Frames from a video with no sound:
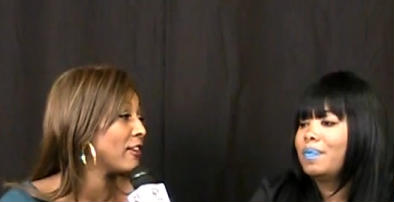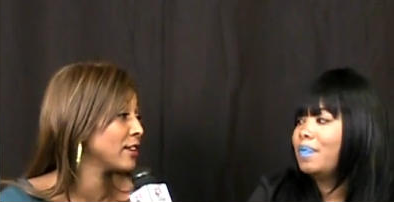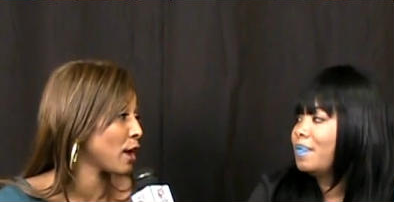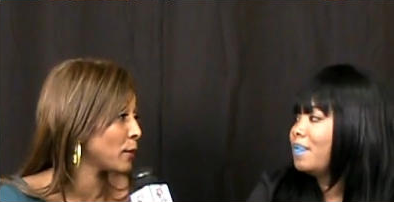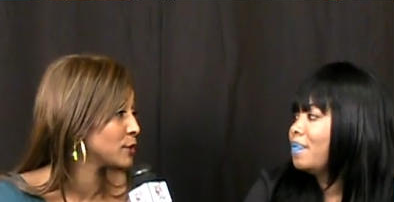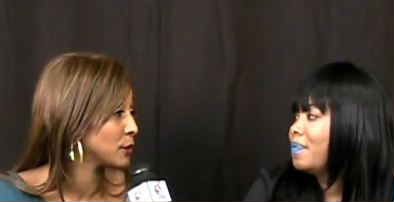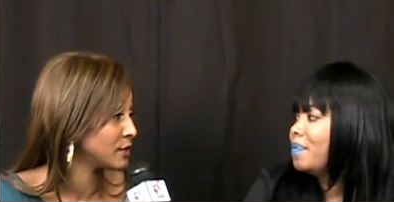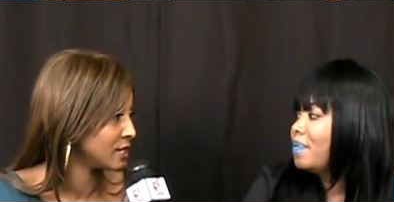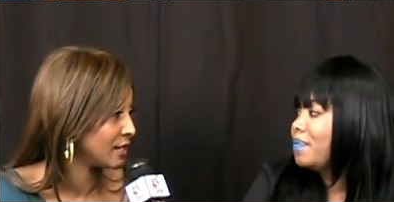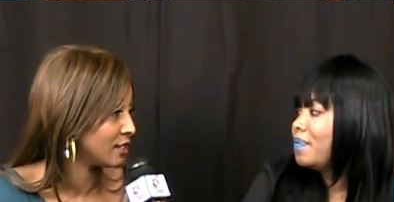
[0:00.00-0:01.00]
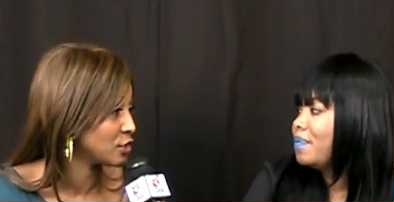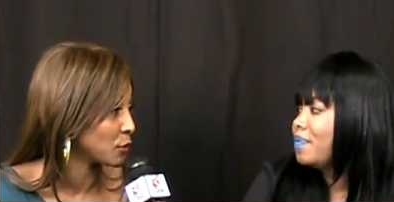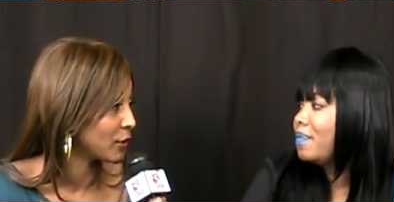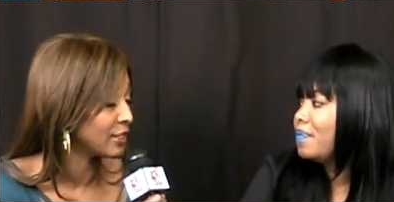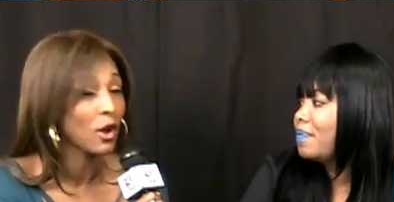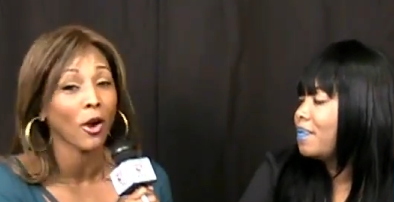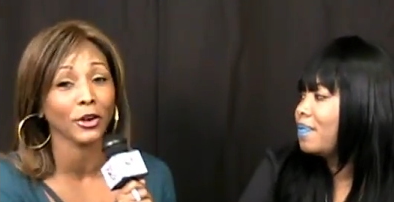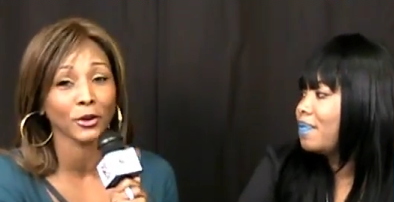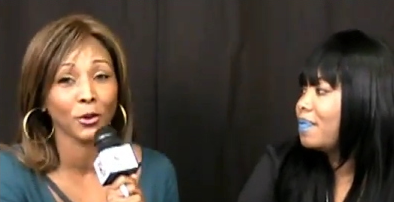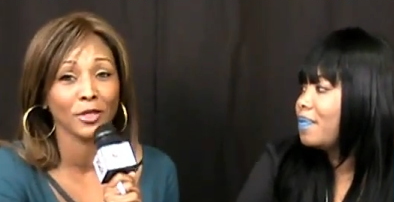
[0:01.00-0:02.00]
Speaker 1: the opportunity to read the
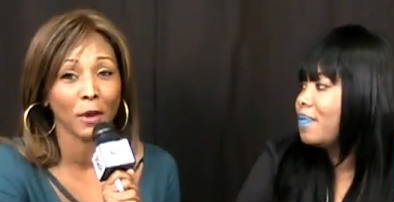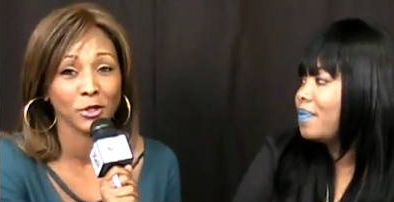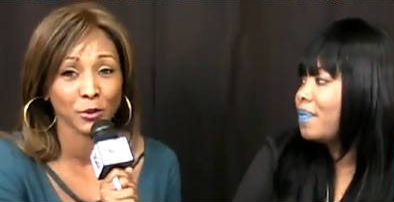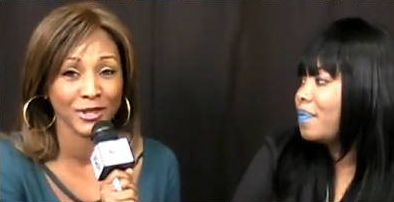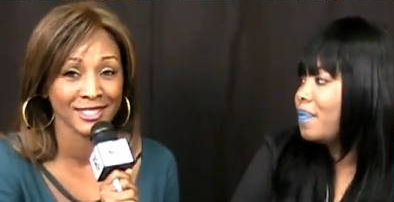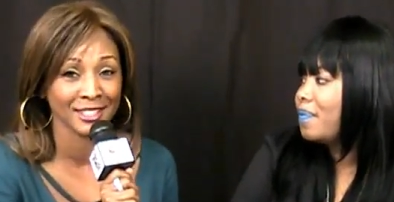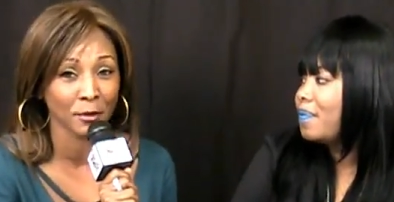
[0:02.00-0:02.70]
article that was written